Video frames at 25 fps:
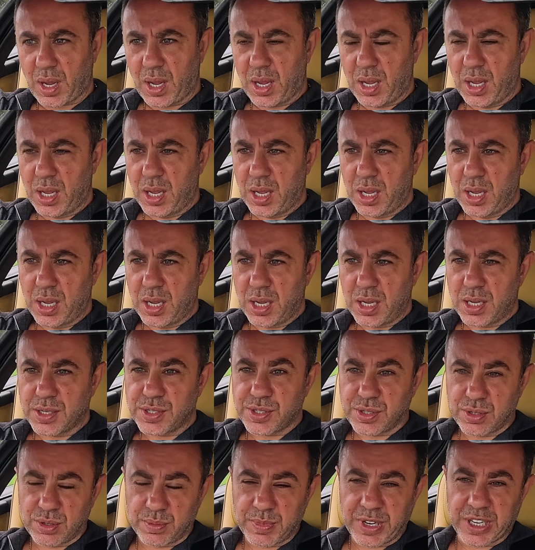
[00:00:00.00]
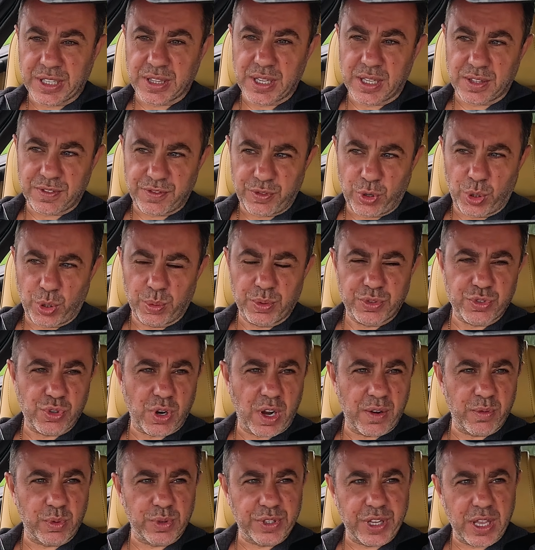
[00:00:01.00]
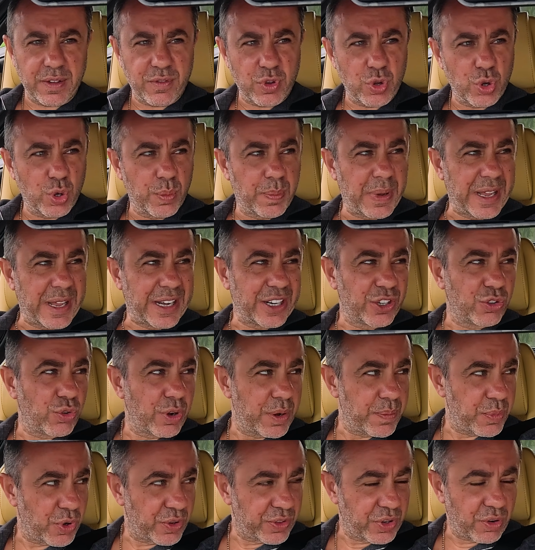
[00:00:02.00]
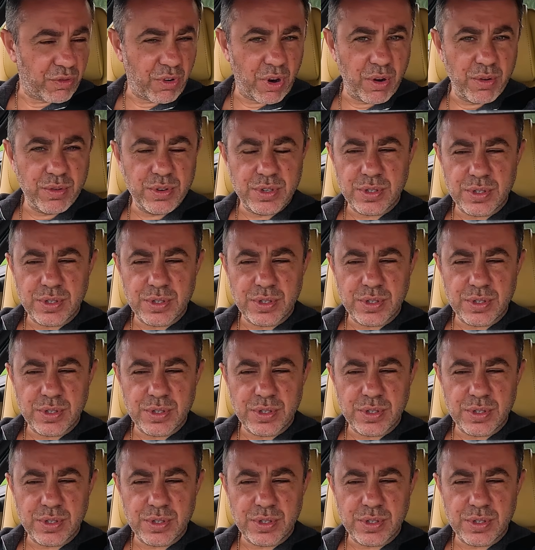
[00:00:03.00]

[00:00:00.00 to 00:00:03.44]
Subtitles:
Assuming that four-wheel drive will give you a better grip on the road,